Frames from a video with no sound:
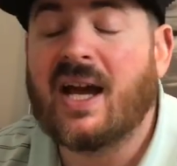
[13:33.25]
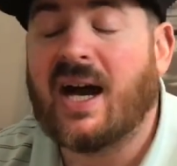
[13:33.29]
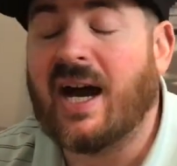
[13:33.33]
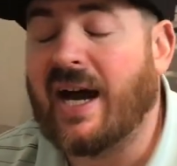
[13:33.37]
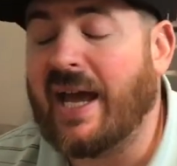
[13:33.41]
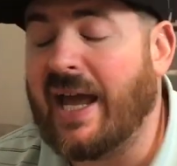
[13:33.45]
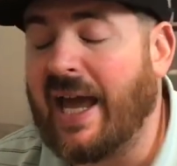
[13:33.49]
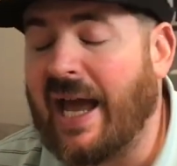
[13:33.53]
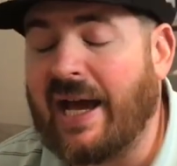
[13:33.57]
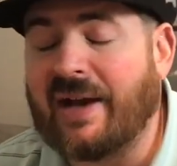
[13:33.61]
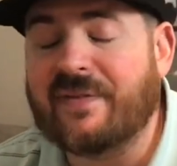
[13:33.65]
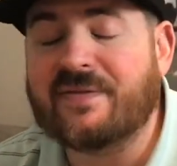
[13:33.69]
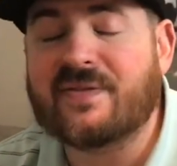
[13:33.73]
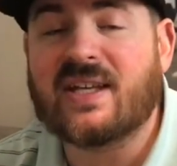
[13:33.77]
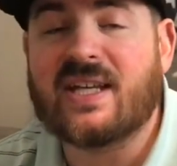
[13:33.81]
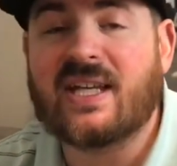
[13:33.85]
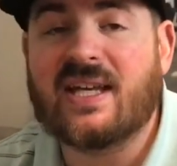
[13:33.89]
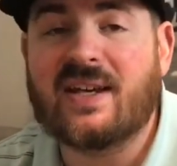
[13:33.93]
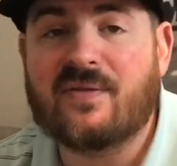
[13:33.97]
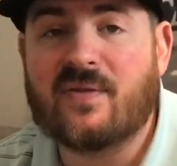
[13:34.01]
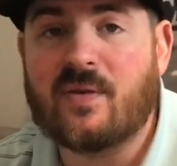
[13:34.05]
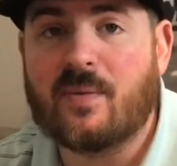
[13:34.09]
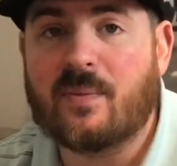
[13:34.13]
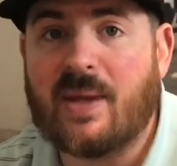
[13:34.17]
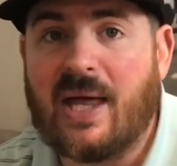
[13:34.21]
I have to
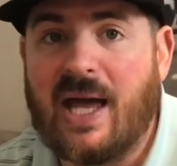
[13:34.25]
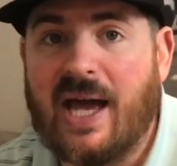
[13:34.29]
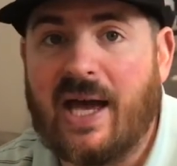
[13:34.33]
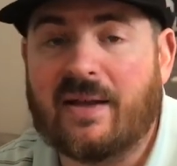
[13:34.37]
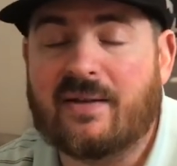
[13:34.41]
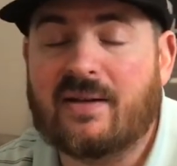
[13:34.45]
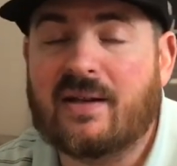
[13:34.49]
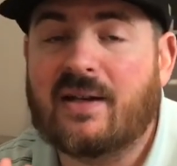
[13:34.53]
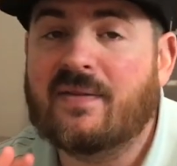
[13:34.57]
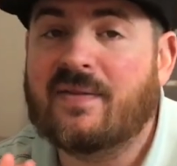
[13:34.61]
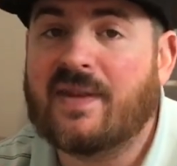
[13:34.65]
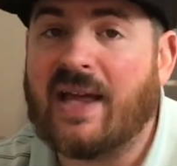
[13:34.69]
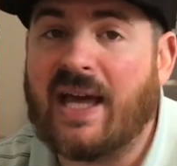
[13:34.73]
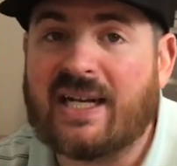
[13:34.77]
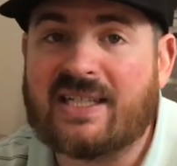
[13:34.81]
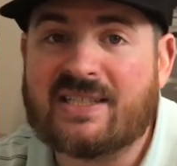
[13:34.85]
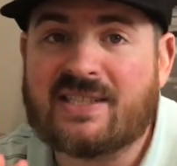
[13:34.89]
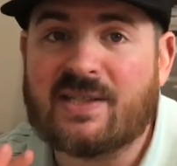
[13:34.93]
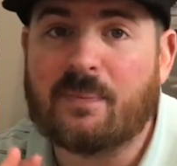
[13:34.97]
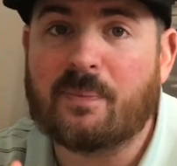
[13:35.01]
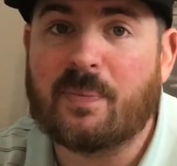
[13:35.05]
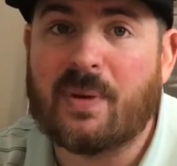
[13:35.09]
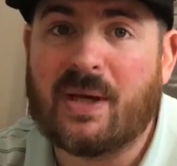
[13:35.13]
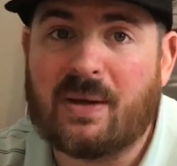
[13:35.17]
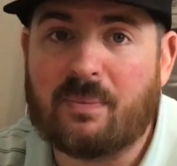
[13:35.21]
give them that. That is
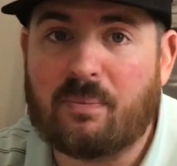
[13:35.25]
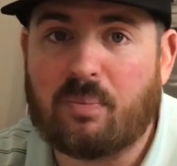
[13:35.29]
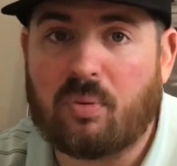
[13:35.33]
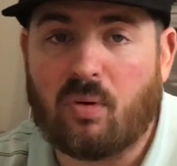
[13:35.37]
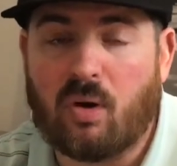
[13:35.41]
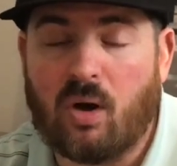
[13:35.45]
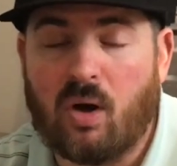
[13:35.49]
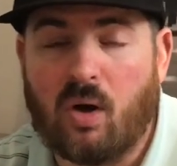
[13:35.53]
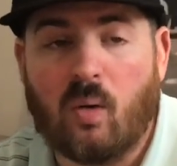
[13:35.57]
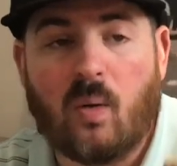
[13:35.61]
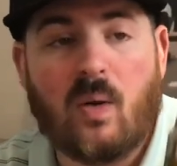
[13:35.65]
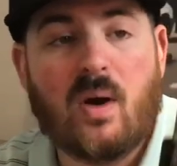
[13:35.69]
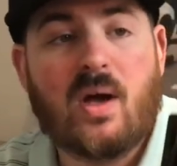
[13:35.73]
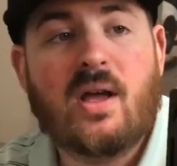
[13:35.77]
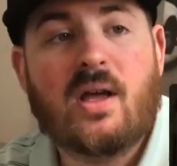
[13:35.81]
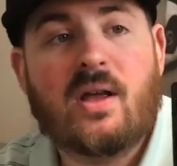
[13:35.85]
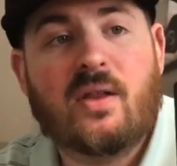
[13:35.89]
a big pro.